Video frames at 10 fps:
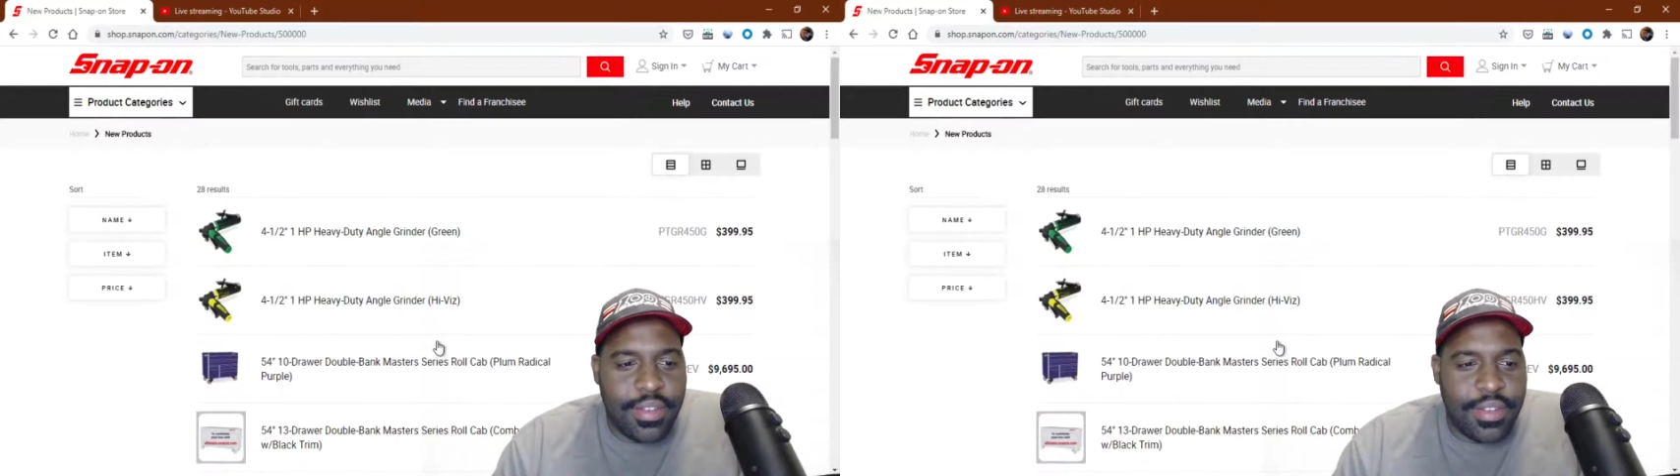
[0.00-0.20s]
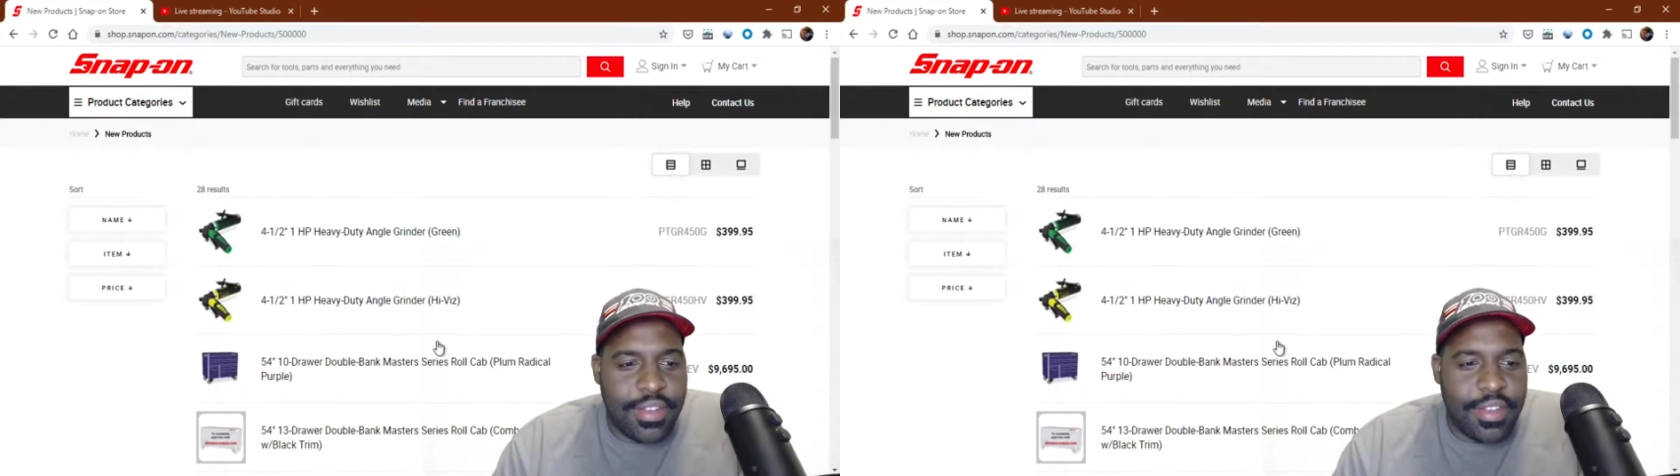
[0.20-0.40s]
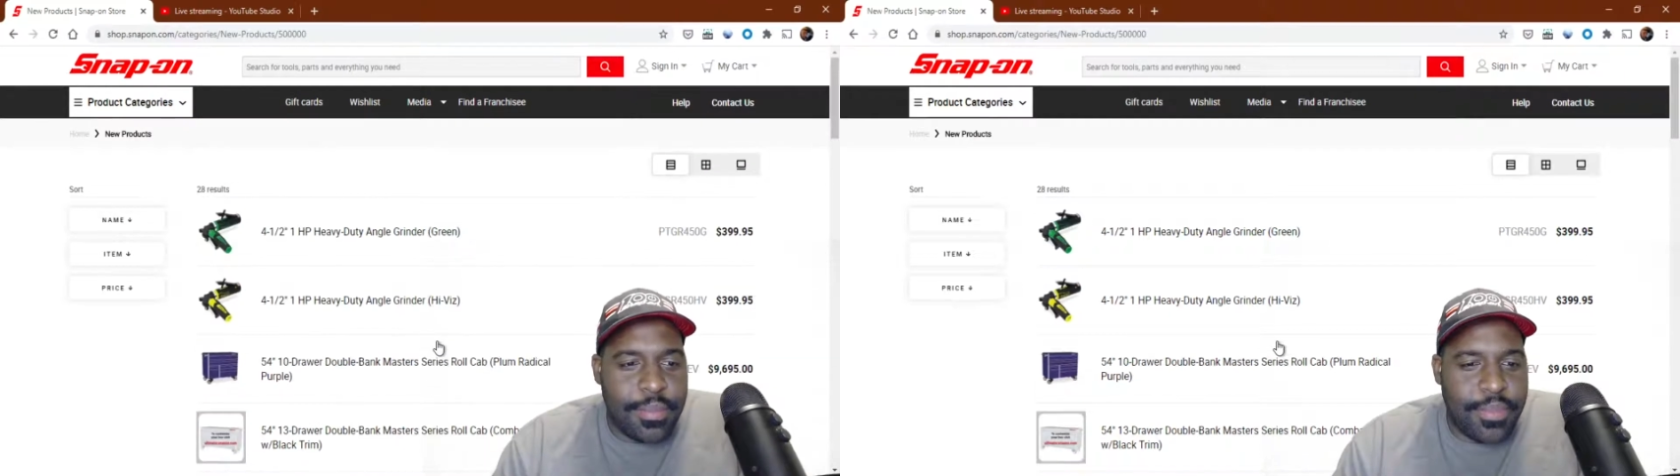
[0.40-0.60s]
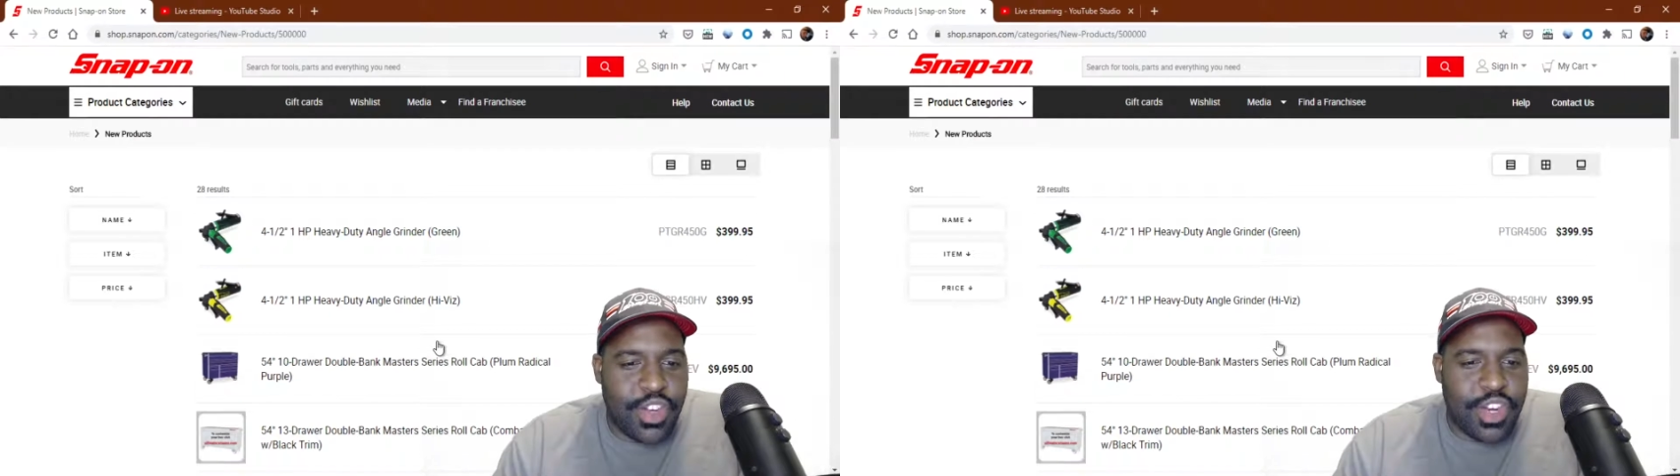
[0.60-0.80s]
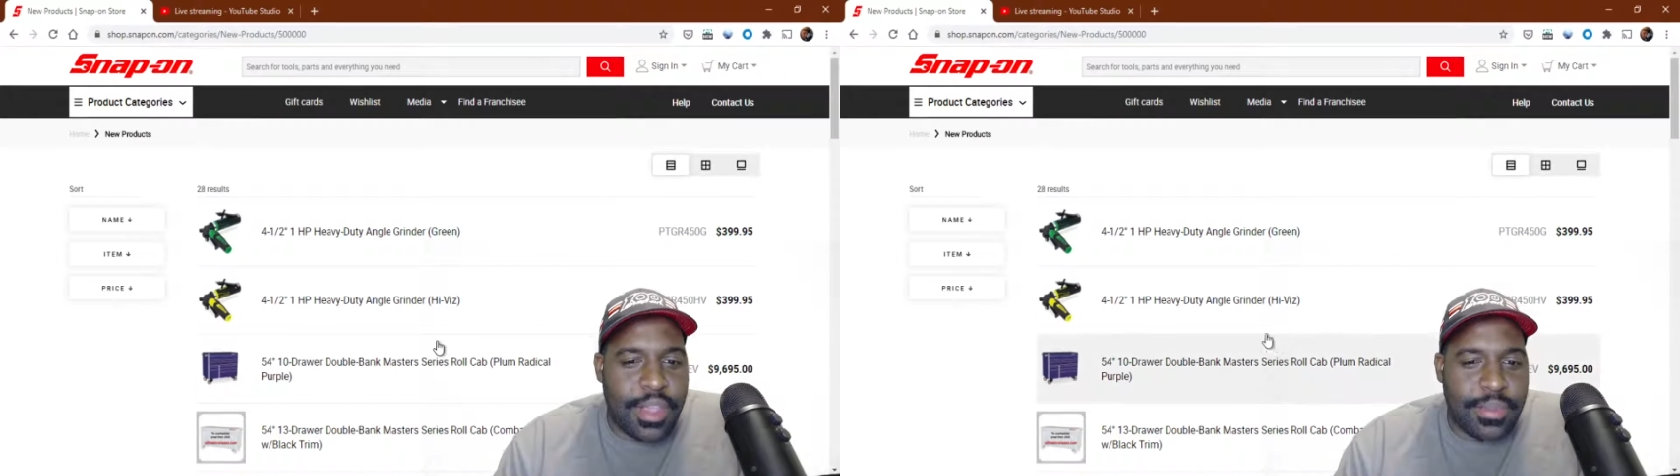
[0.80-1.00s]
Some
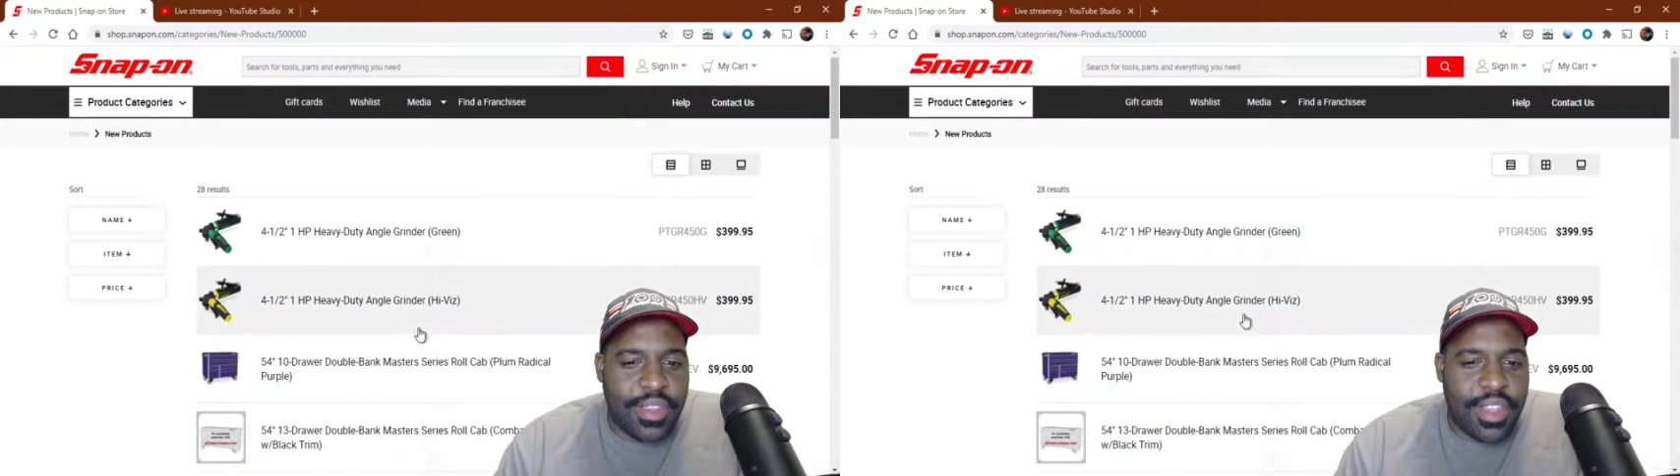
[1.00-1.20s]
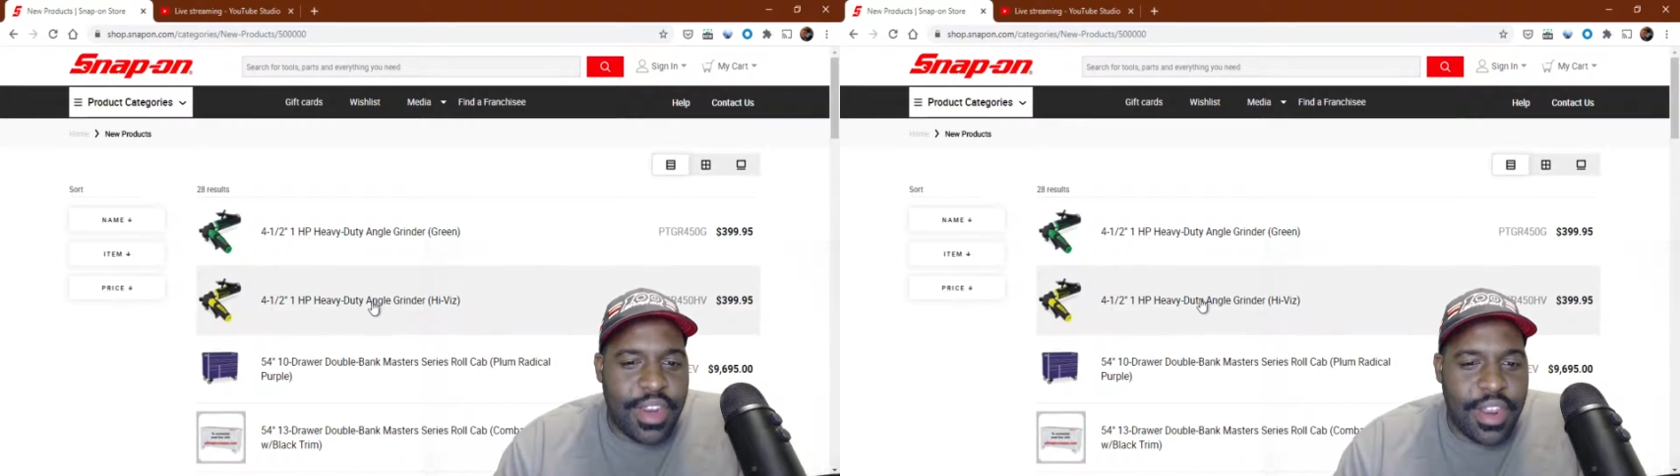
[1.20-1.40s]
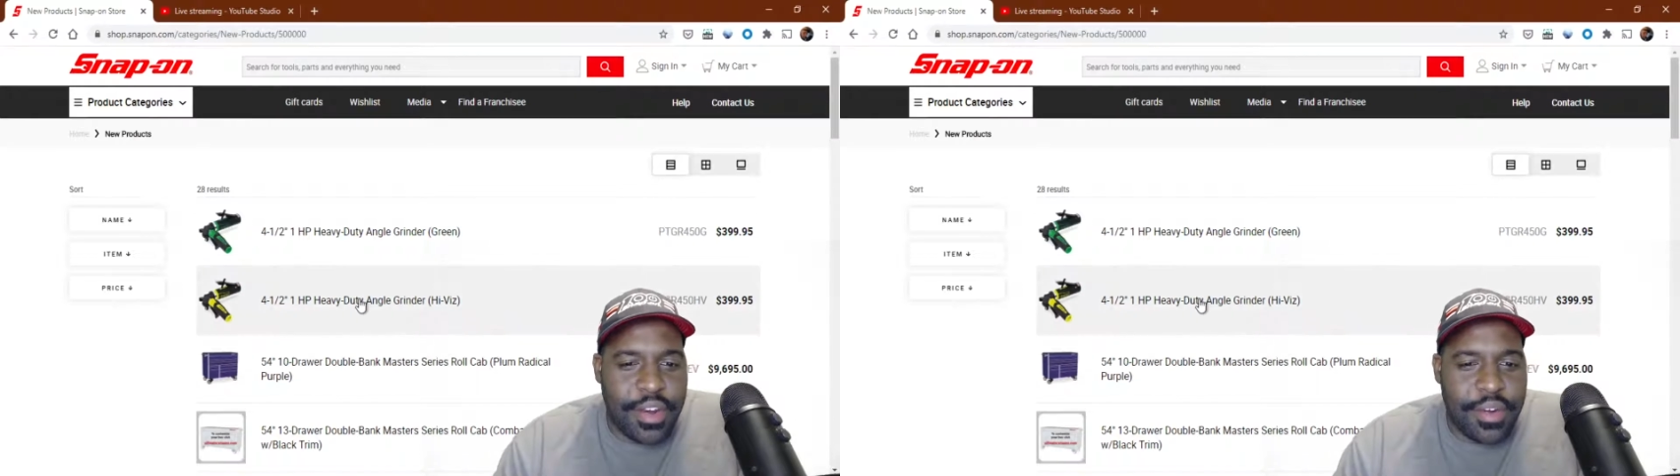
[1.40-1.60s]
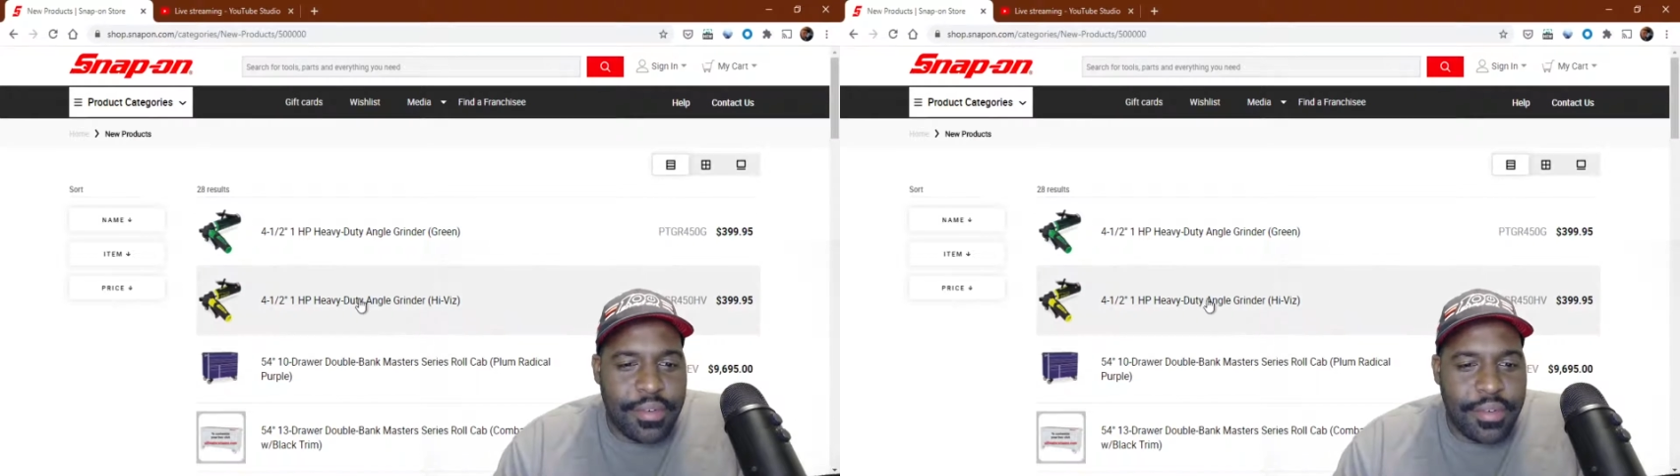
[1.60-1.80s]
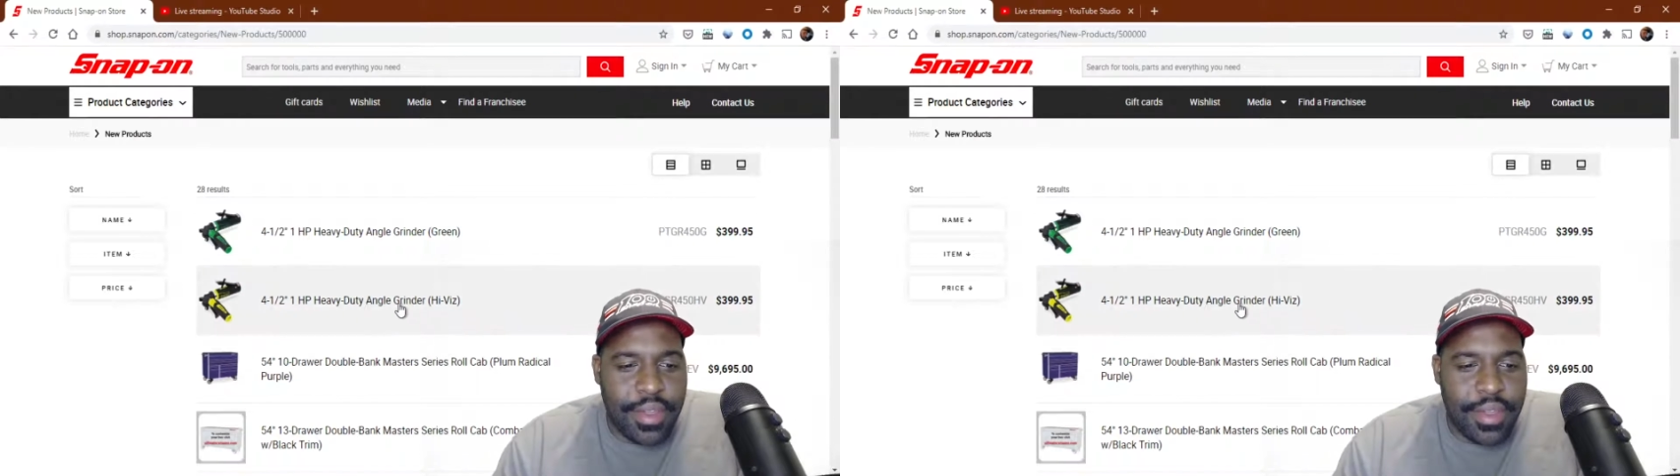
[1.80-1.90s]
gems in there.